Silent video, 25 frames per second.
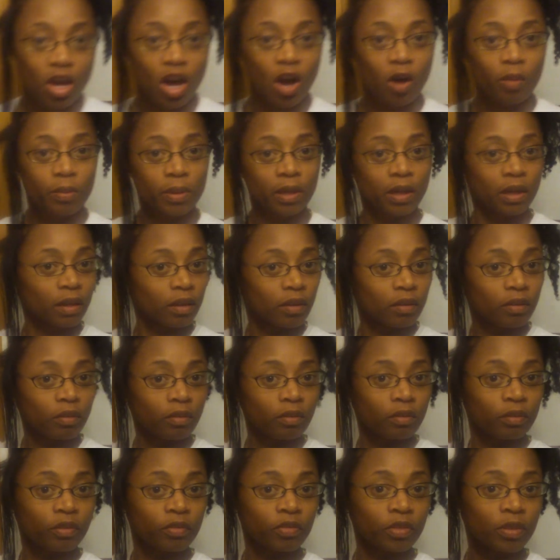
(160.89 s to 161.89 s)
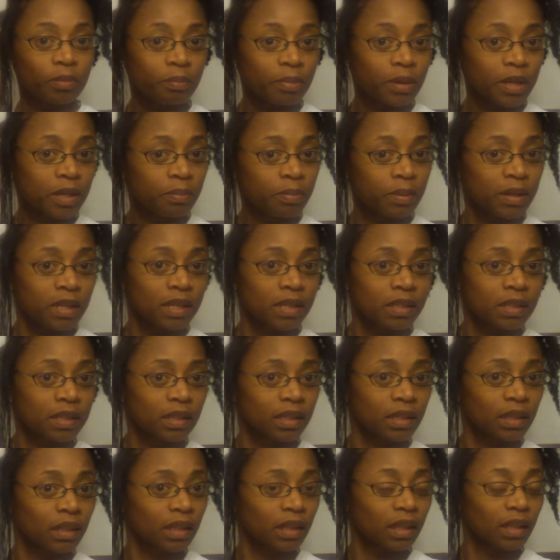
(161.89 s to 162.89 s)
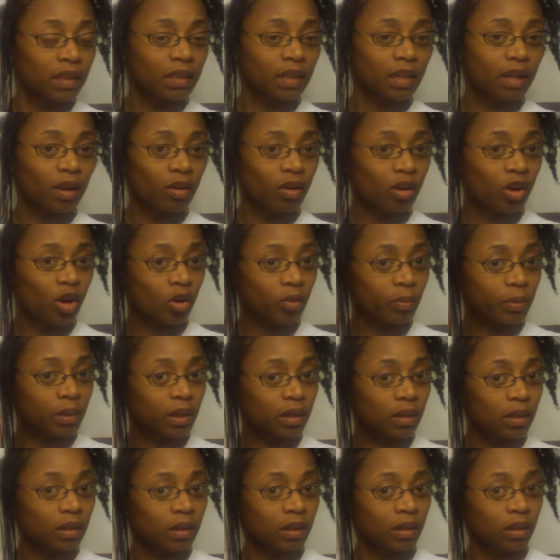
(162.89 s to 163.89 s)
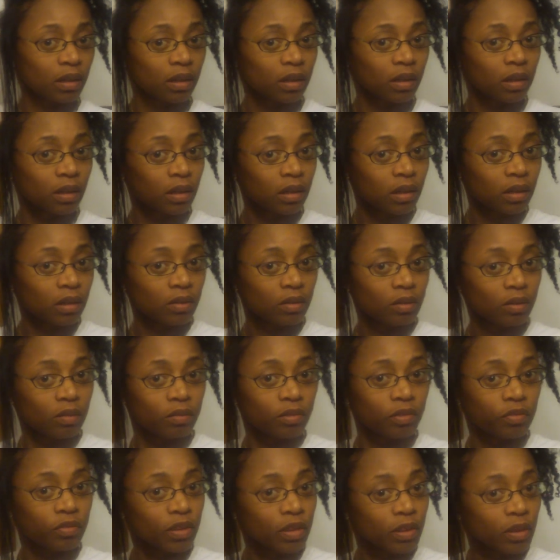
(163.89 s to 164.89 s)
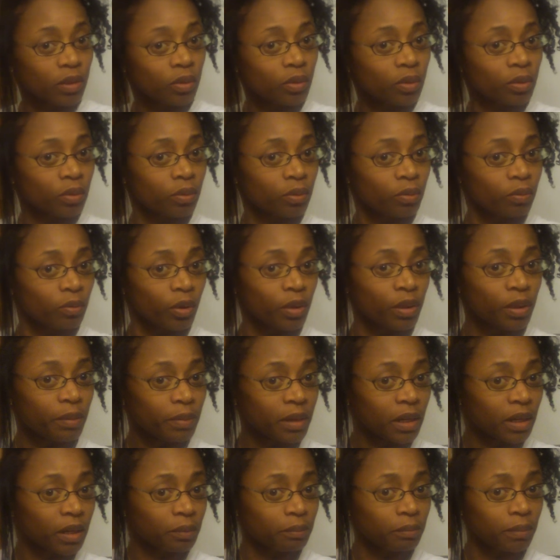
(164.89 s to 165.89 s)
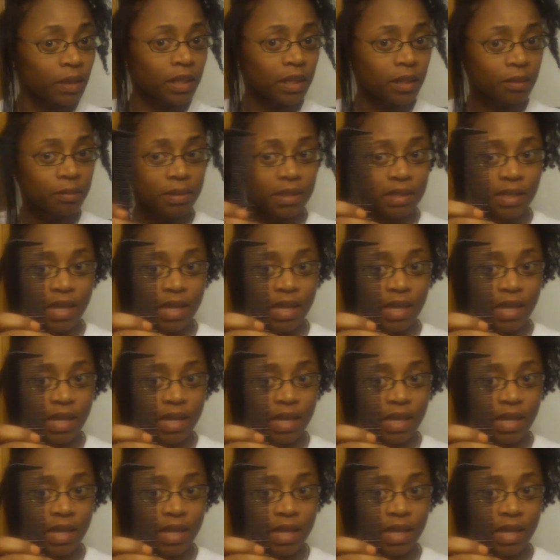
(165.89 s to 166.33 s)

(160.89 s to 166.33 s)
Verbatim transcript: comb it with the big piece, then I'll comb it with the little, well, the medium, medium